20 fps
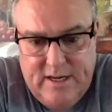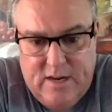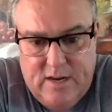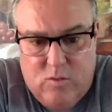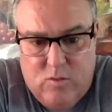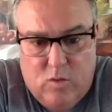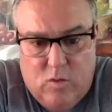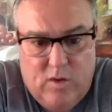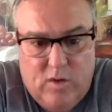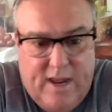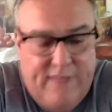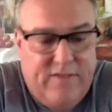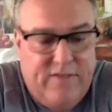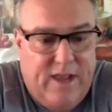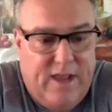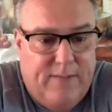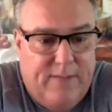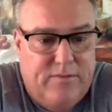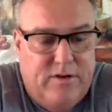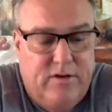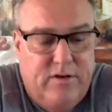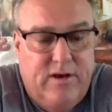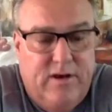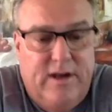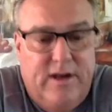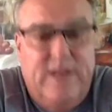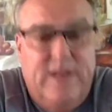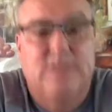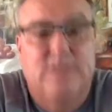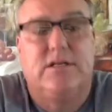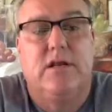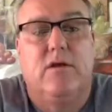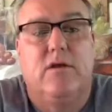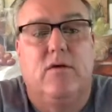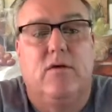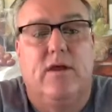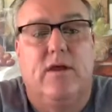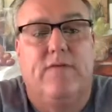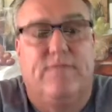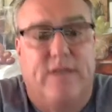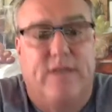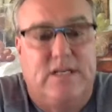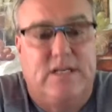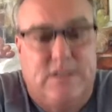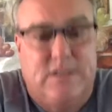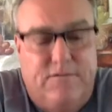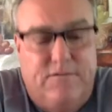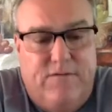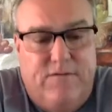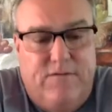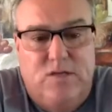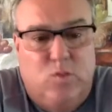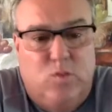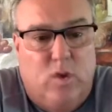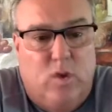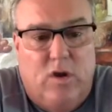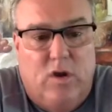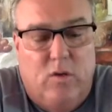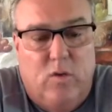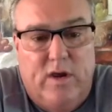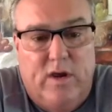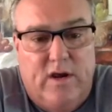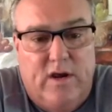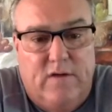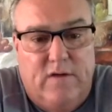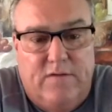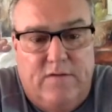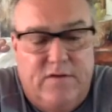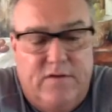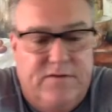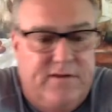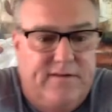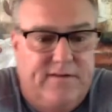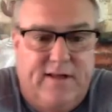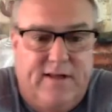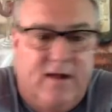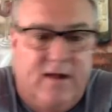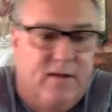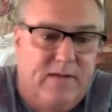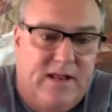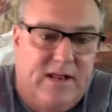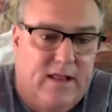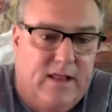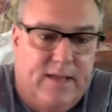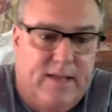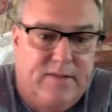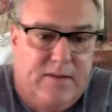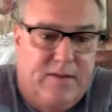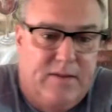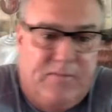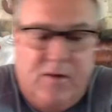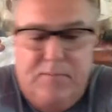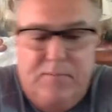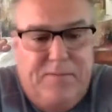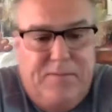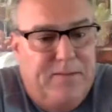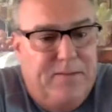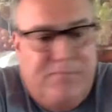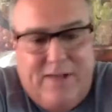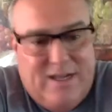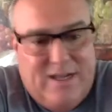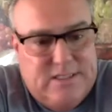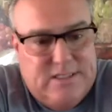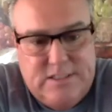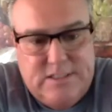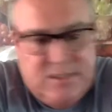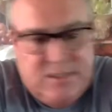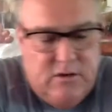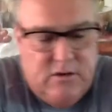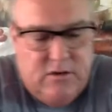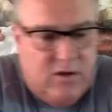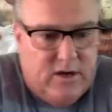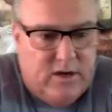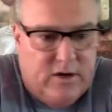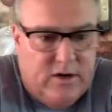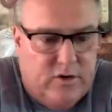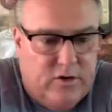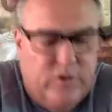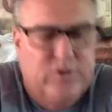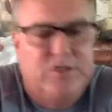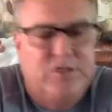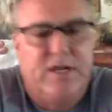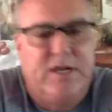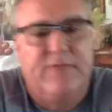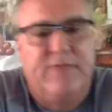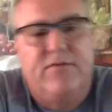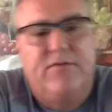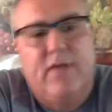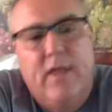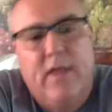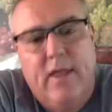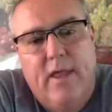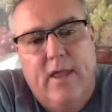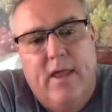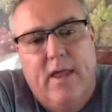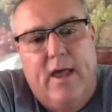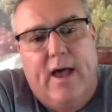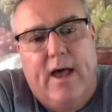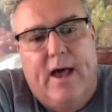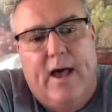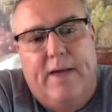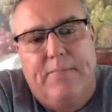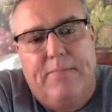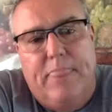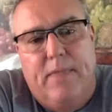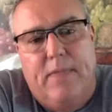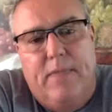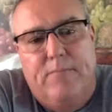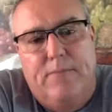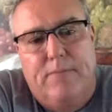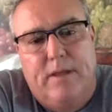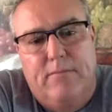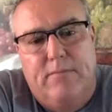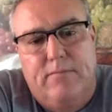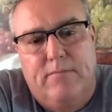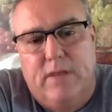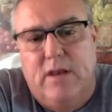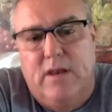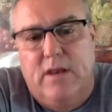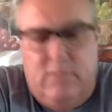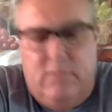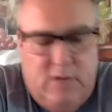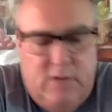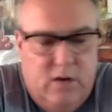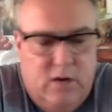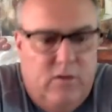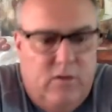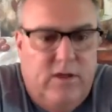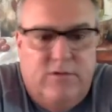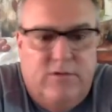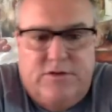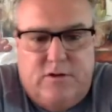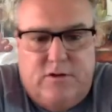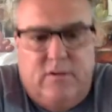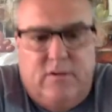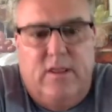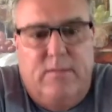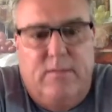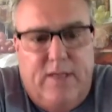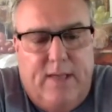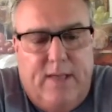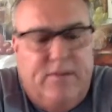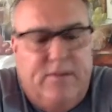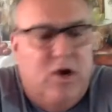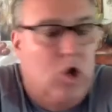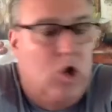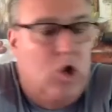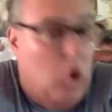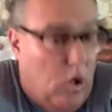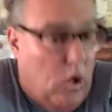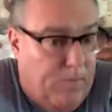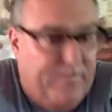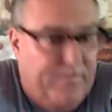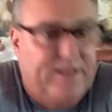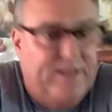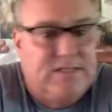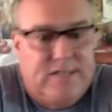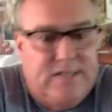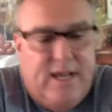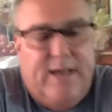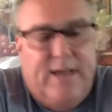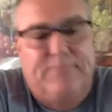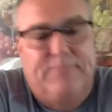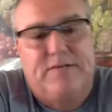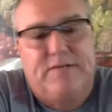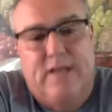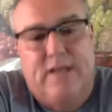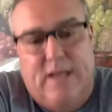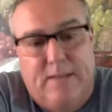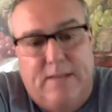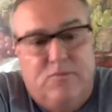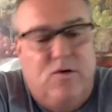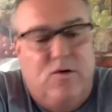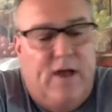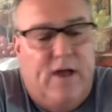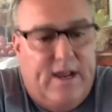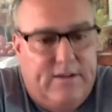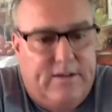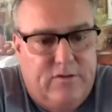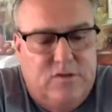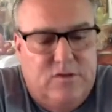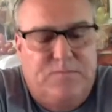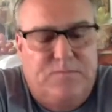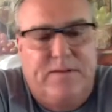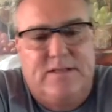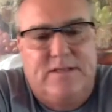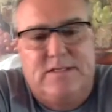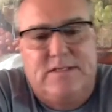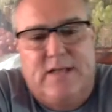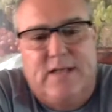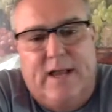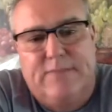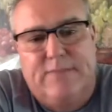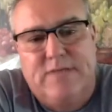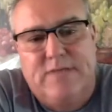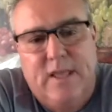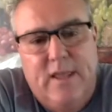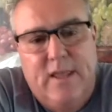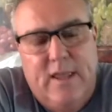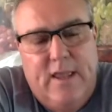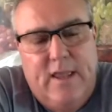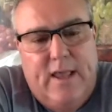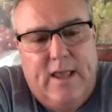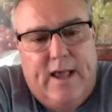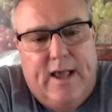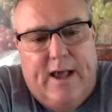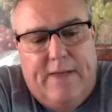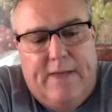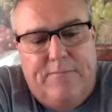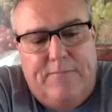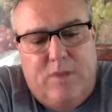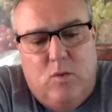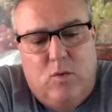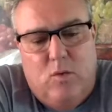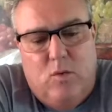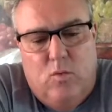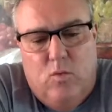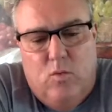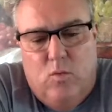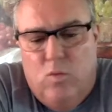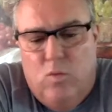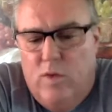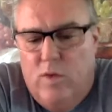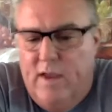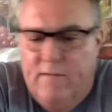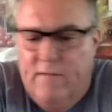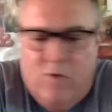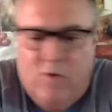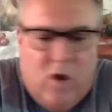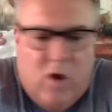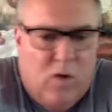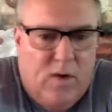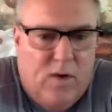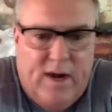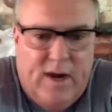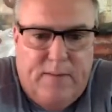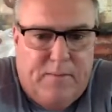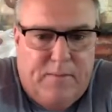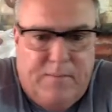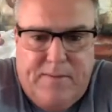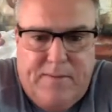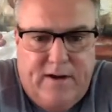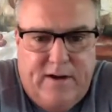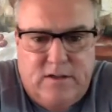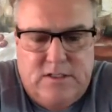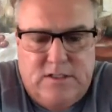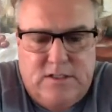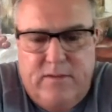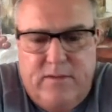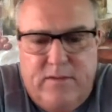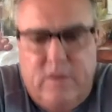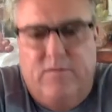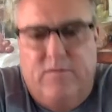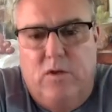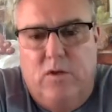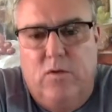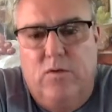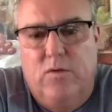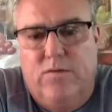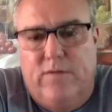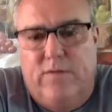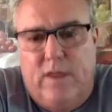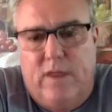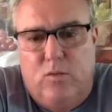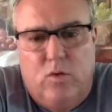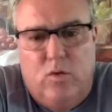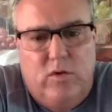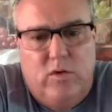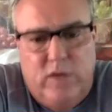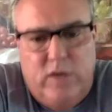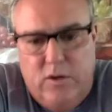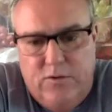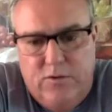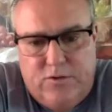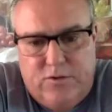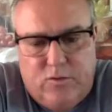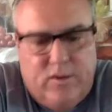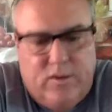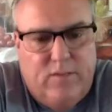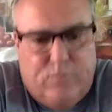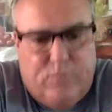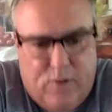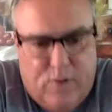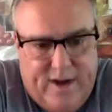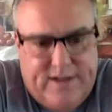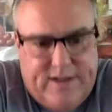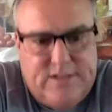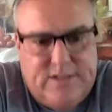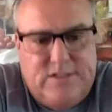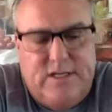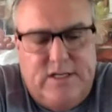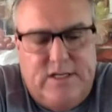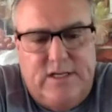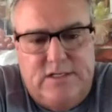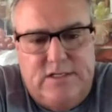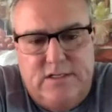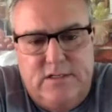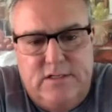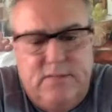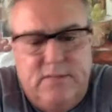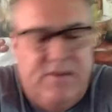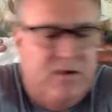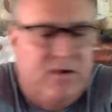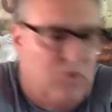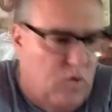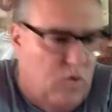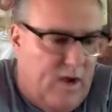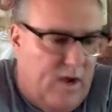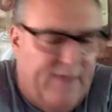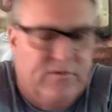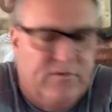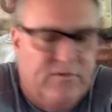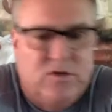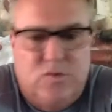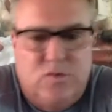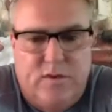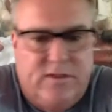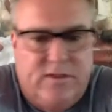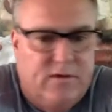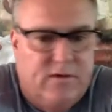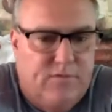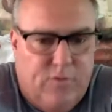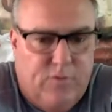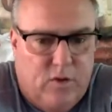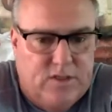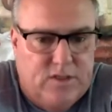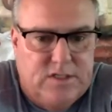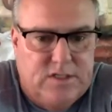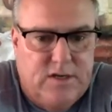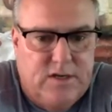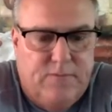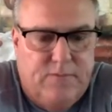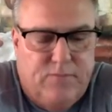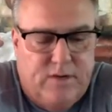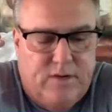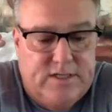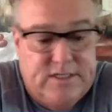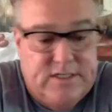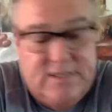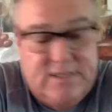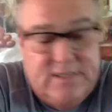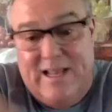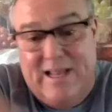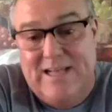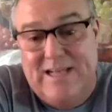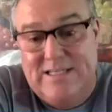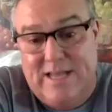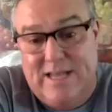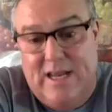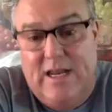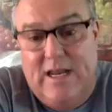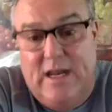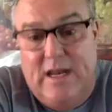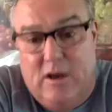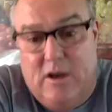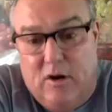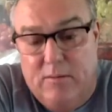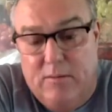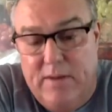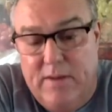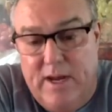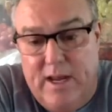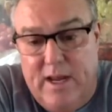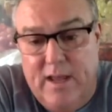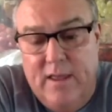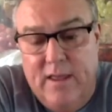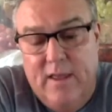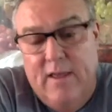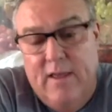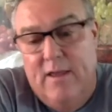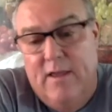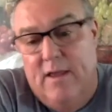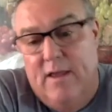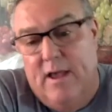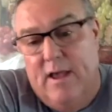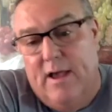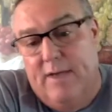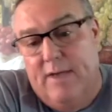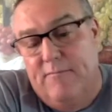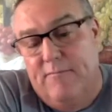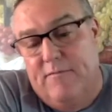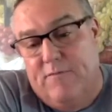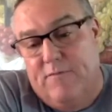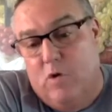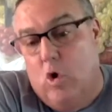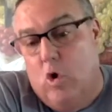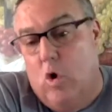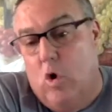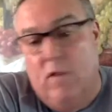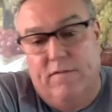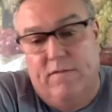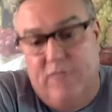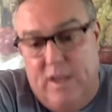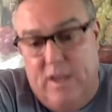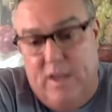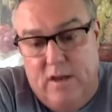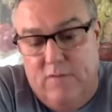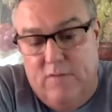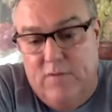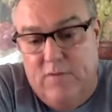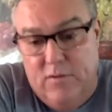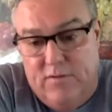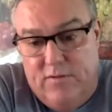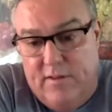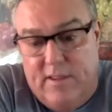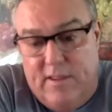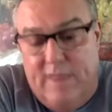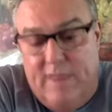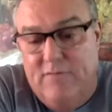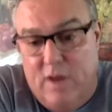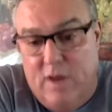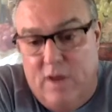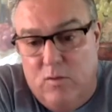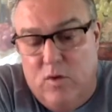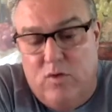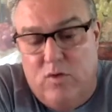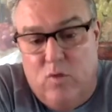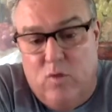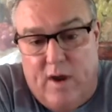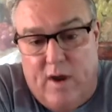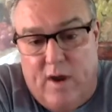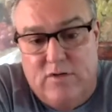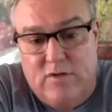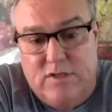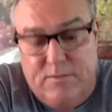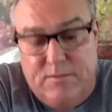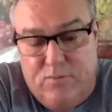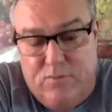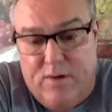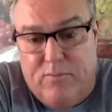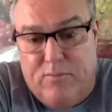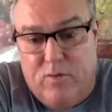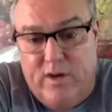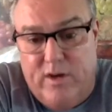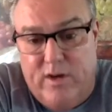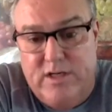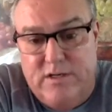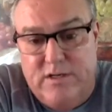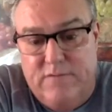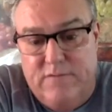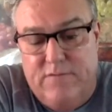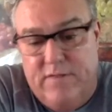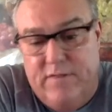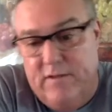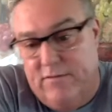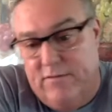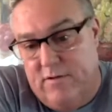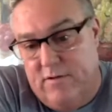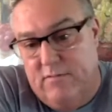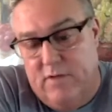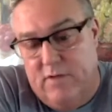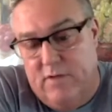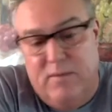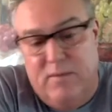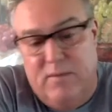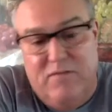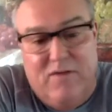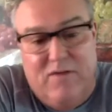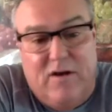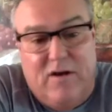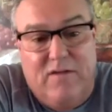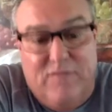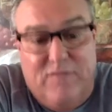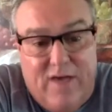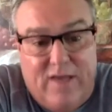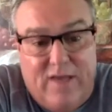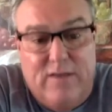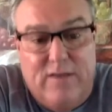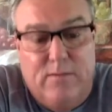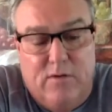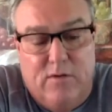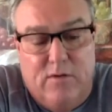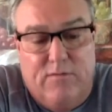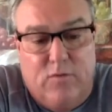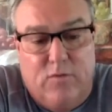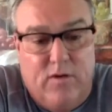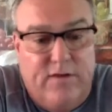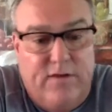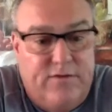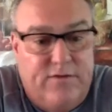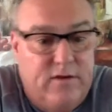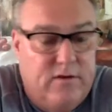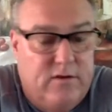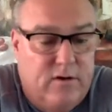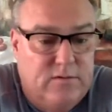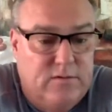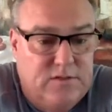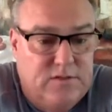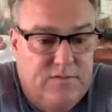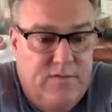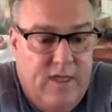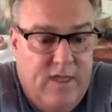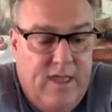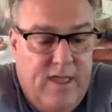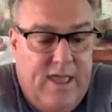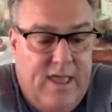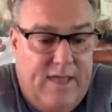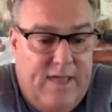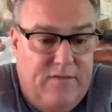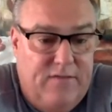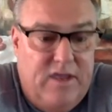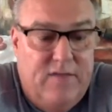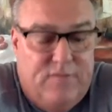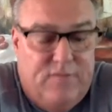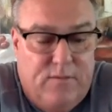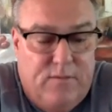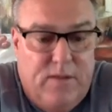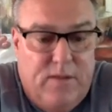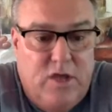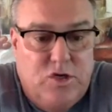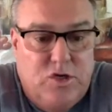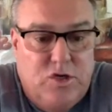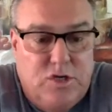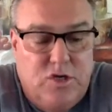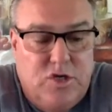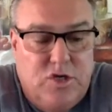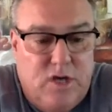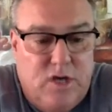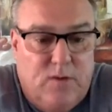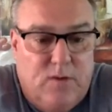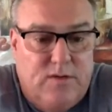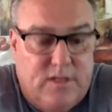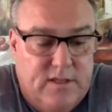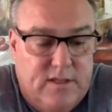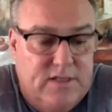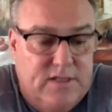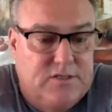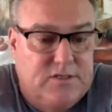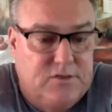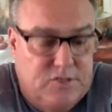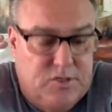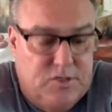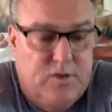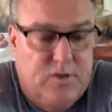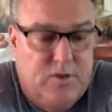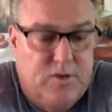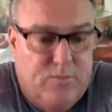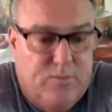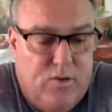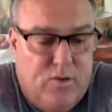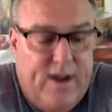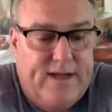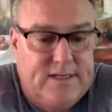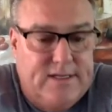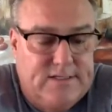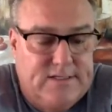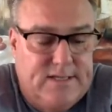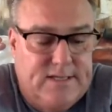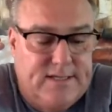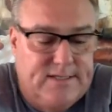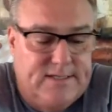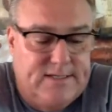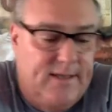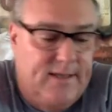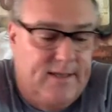Nick won't have the opportunities to do any face to face, one on one interviews. He's not going to be climbing up on pit boxes and talking to crew chiefs. Um, but, but, you know, he'll certainly be able to call pit stops and keep track of those pit stops. Um, we have already prepared some interviews that we'll use during the practice session about drivers with their thoughts and impressions. Thanks to IndyCar Media uh, for all of the interviews that they've done with drivers in preparation for this. They're going to be very valuable for us in terms of having information to share with the listeners during the practice session.